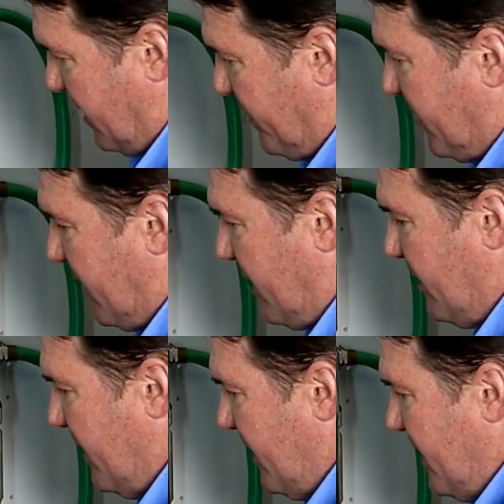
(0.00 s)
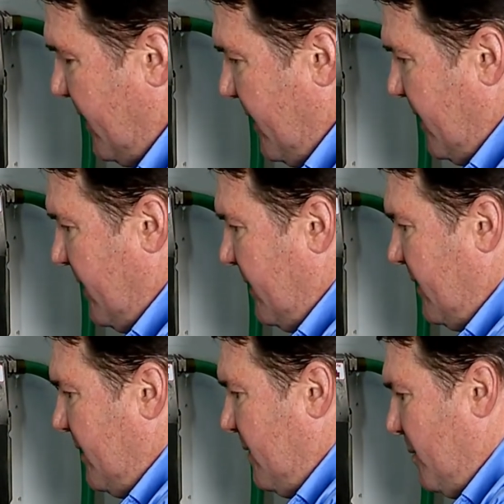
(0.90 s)
up in here
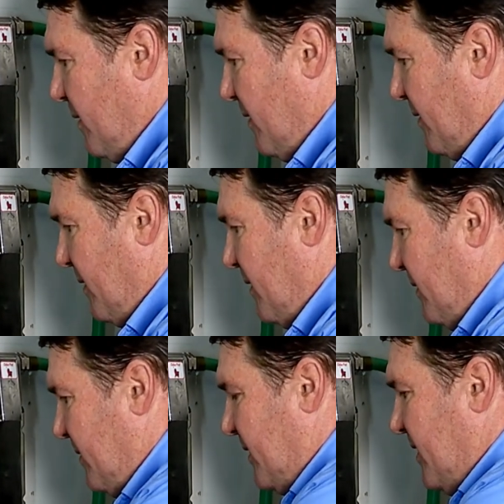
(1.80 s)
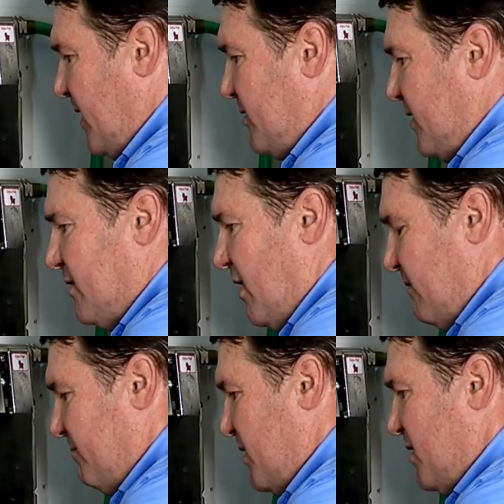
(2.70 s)
where the uh, connection is.
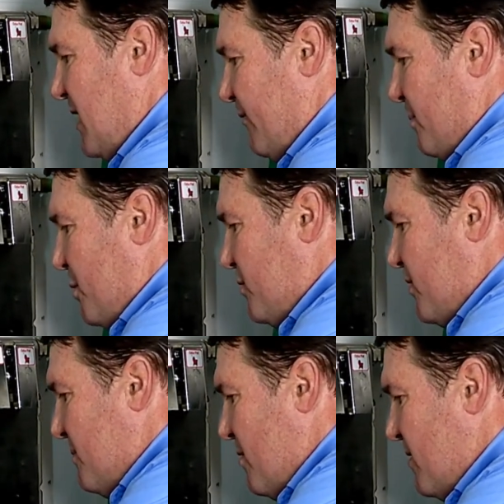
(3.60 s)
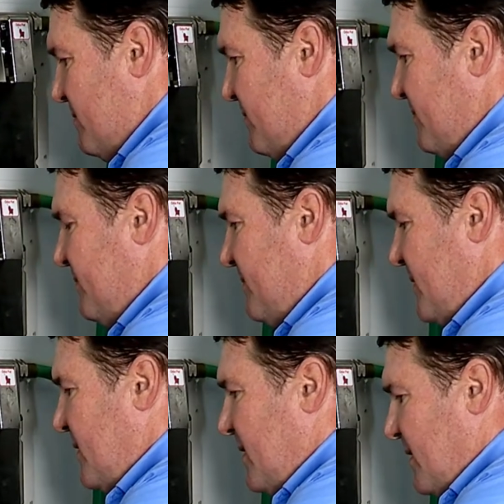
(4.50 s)
You just have to push them on.
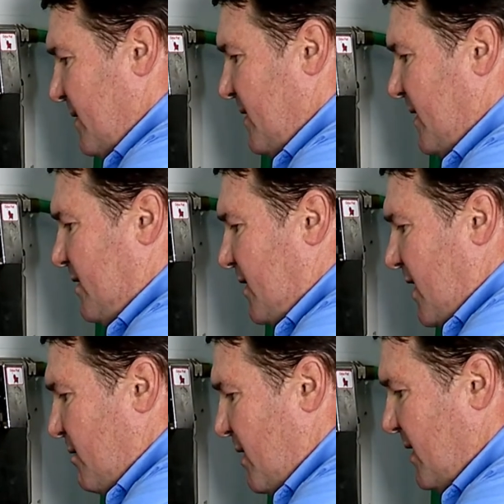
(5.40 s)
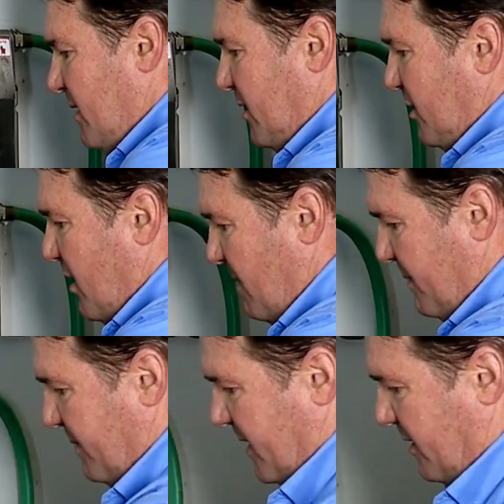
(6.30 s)
They slide right, they stop,
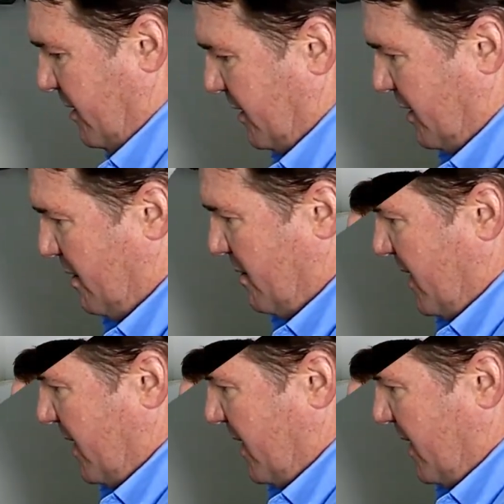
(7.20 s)
and there you go.